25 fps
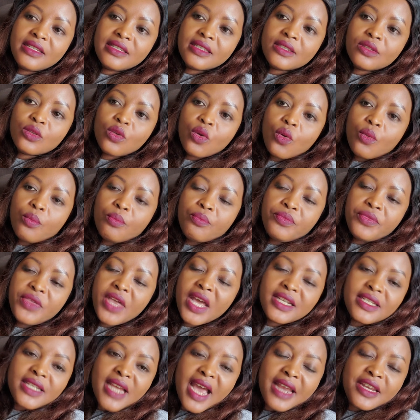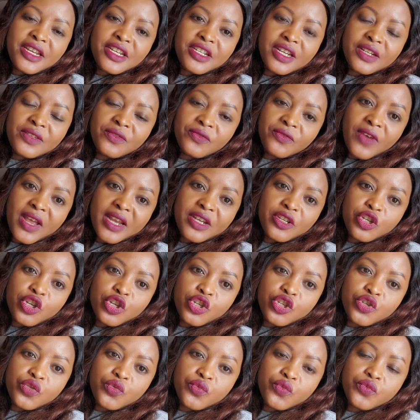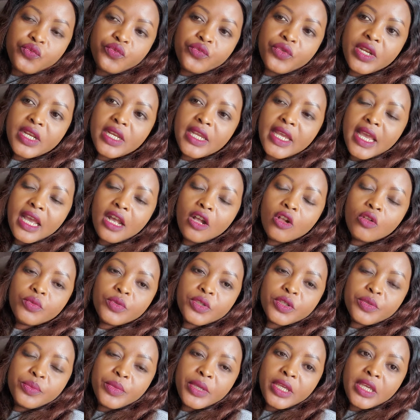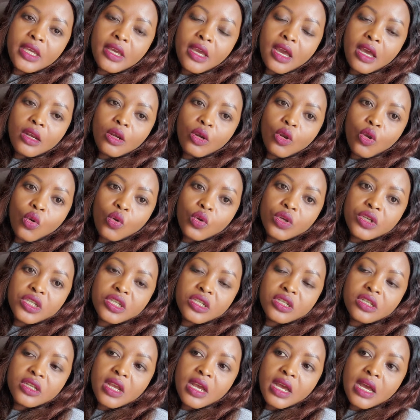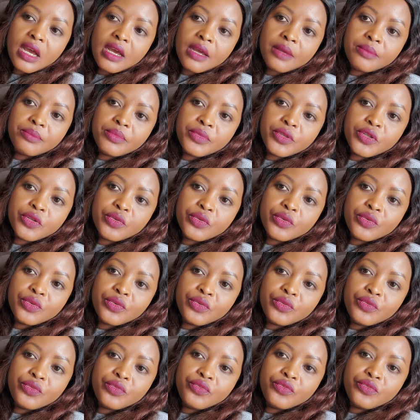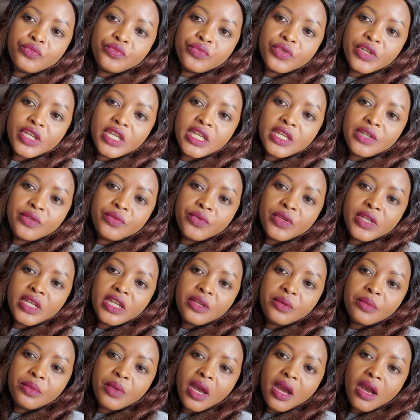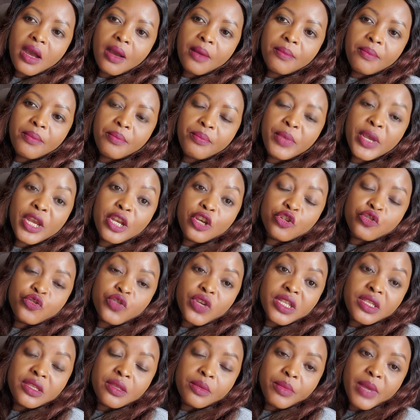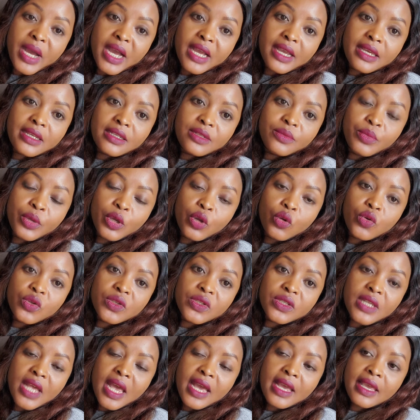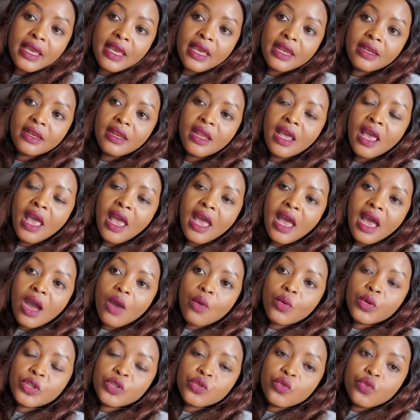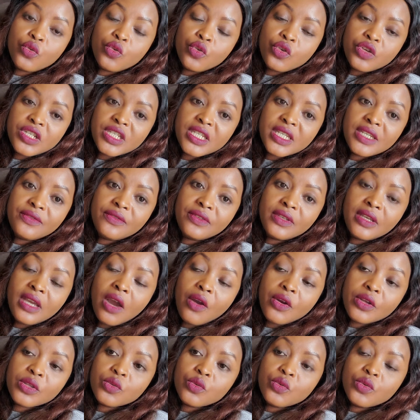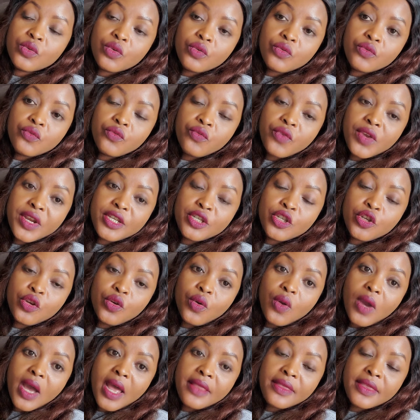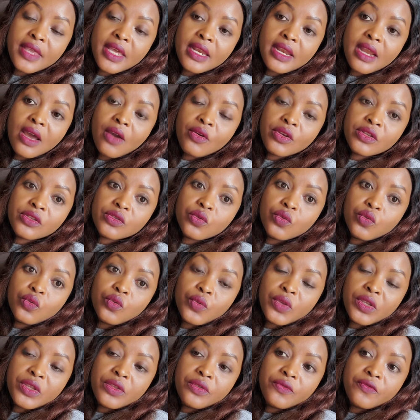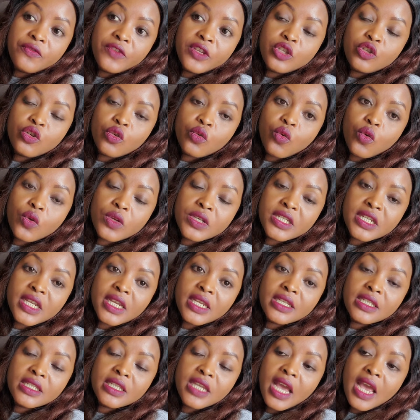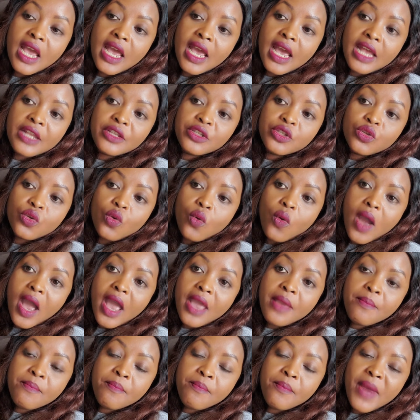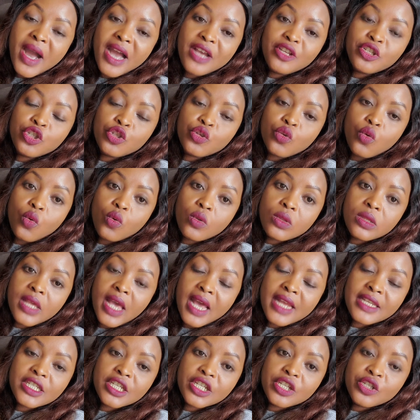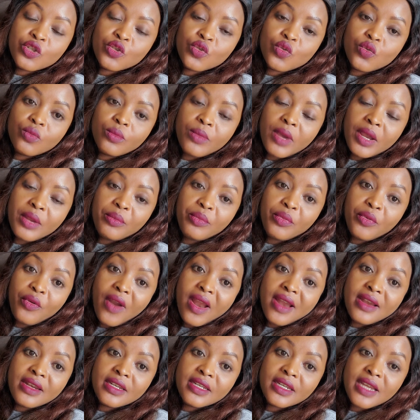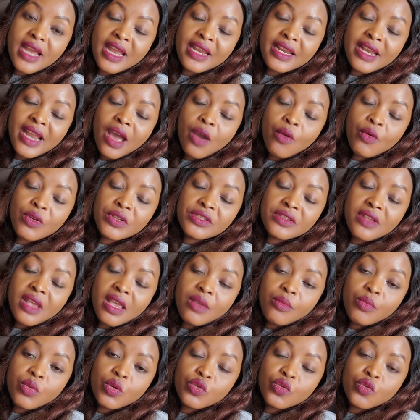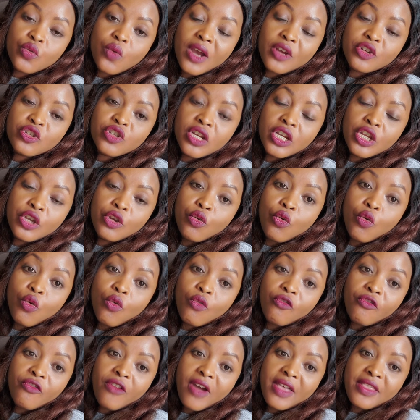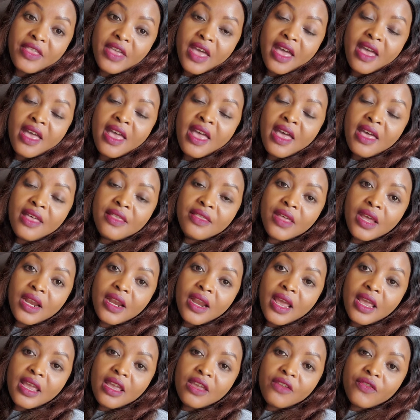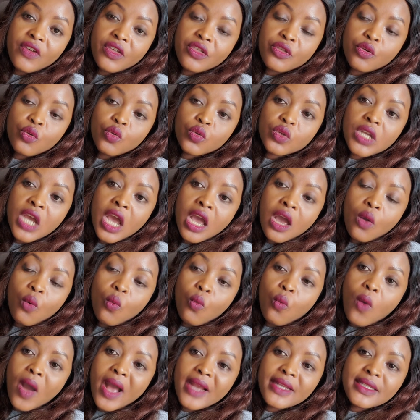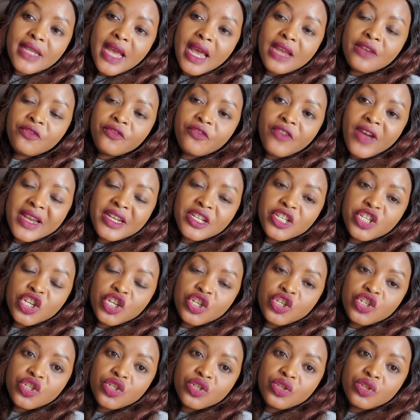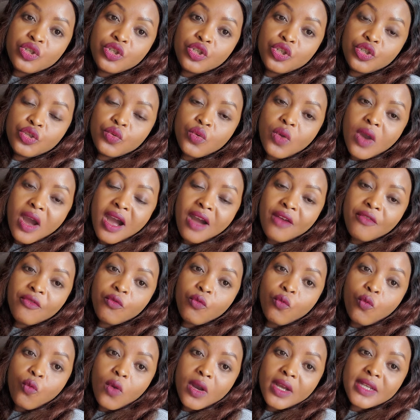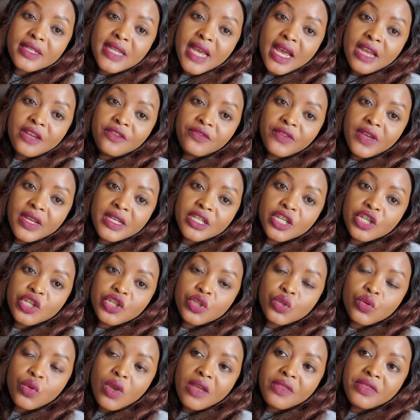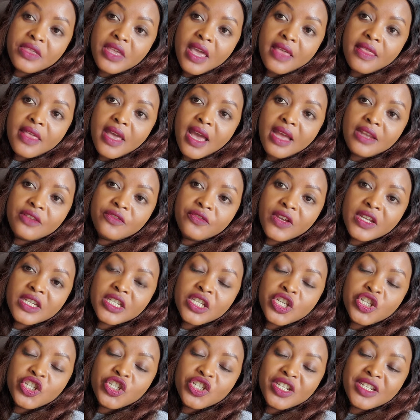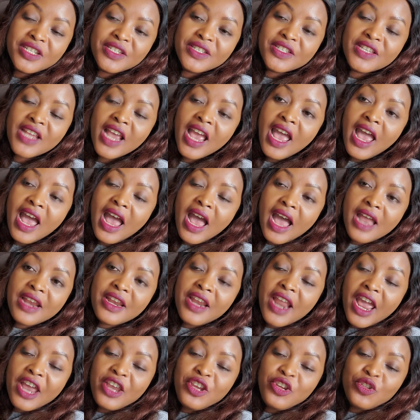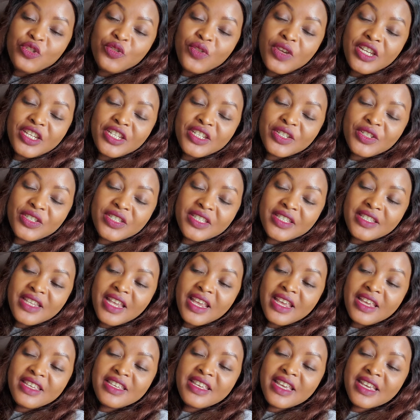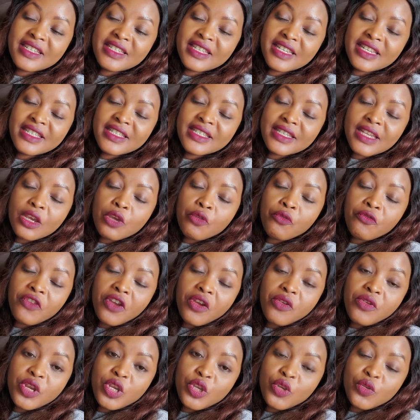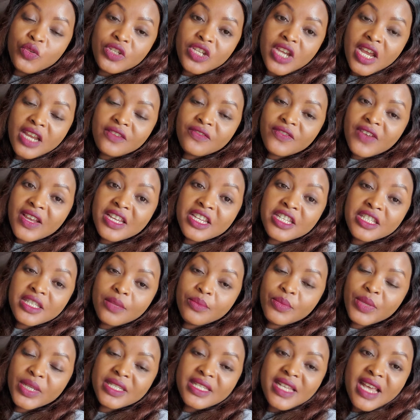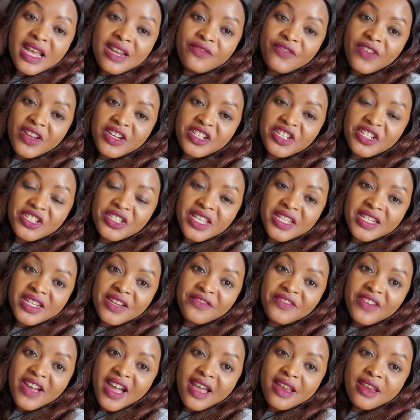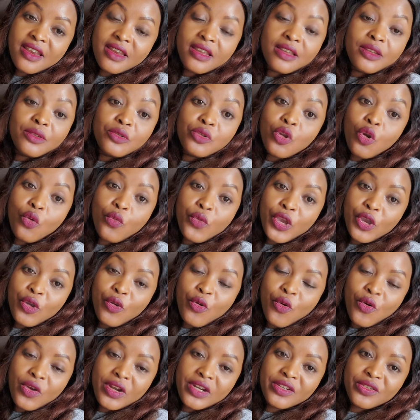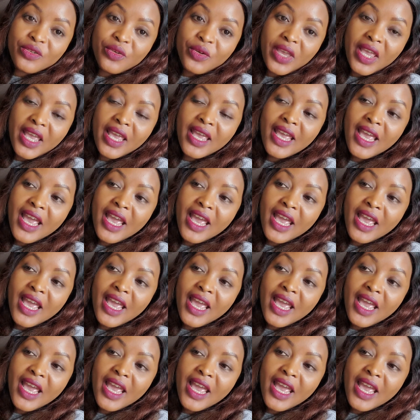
so that added advantage really helped me a lot to really penetrate the market, because again, I was good on TV, I was good on radio, and then I was good with video content. And so I merged all that into my brand, and I was able to actually go further than I ever thought. What advantage do you have? What advantage do you have? The other advantage is, and I usually say yes, it's a very huge advantage, it's the best advantage that I've had, knowing God. Okay,